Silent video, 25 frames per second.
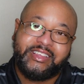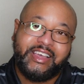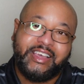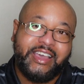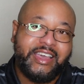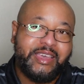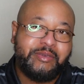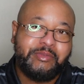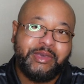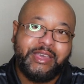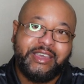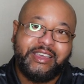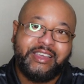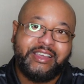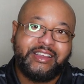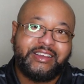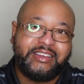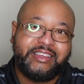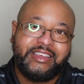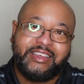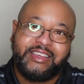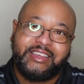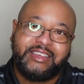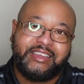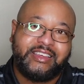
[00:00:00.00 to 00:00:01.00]
Hey, man,
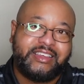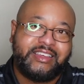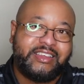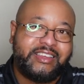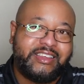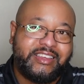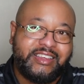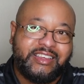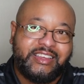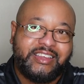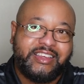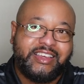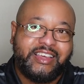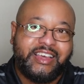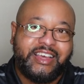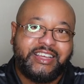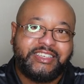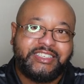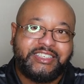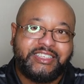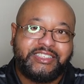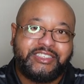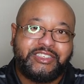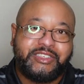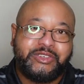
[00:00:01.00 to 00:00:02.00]

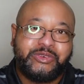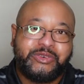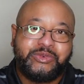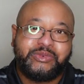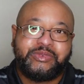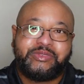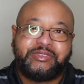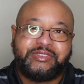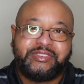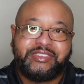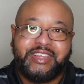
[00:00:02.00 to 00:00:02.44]
I just do.